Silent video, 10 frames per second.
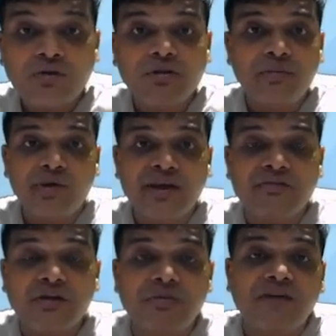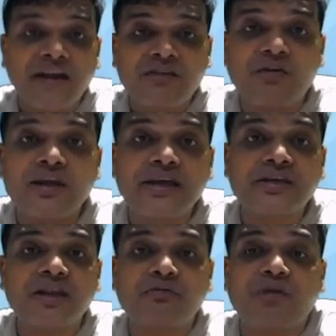be doing? We'll be fighting for
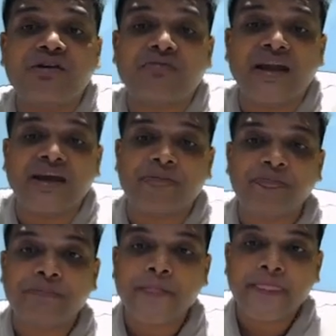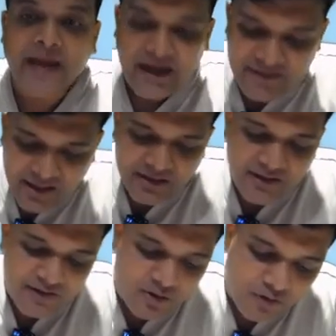each other profits, Malik. That's it.
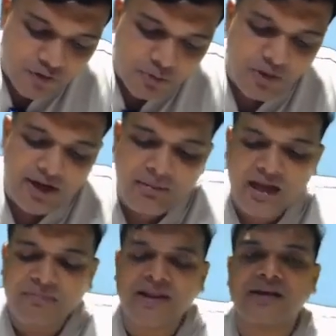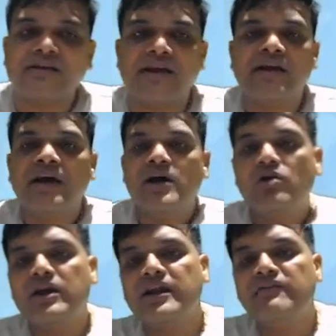This is your fourth point. Bharat Mata ki jai.
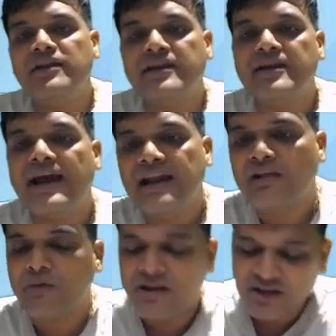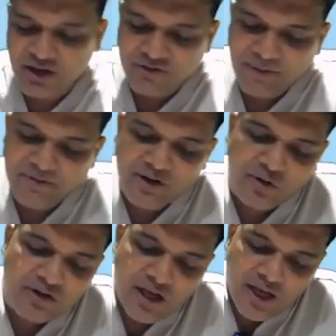Okay, rivalry. And last point, threat of
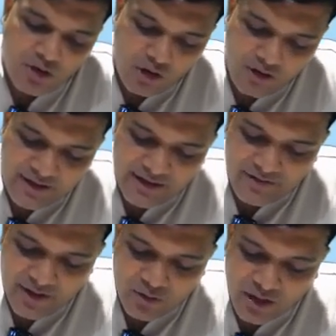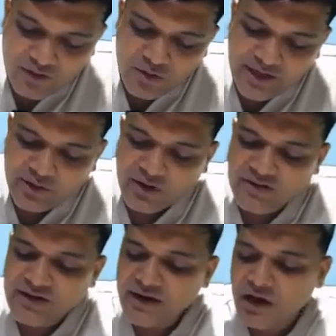substitutes. You're already aware. Okay, so you need to
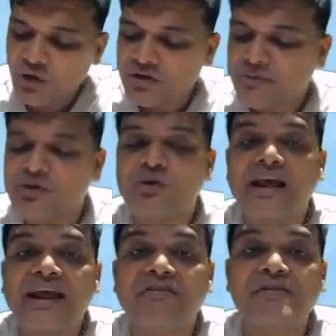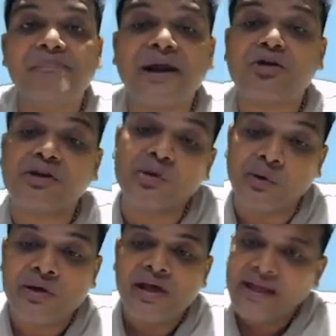understand how substitute can have an impact on
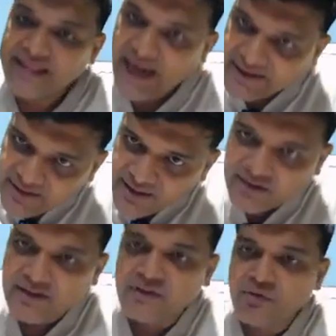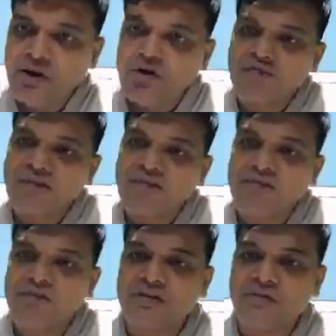you. That's it. This is what your 5
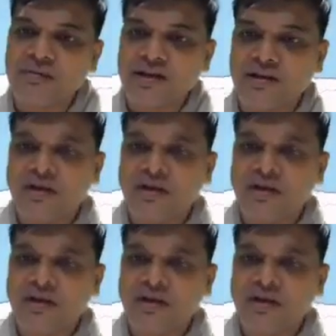forces will be there.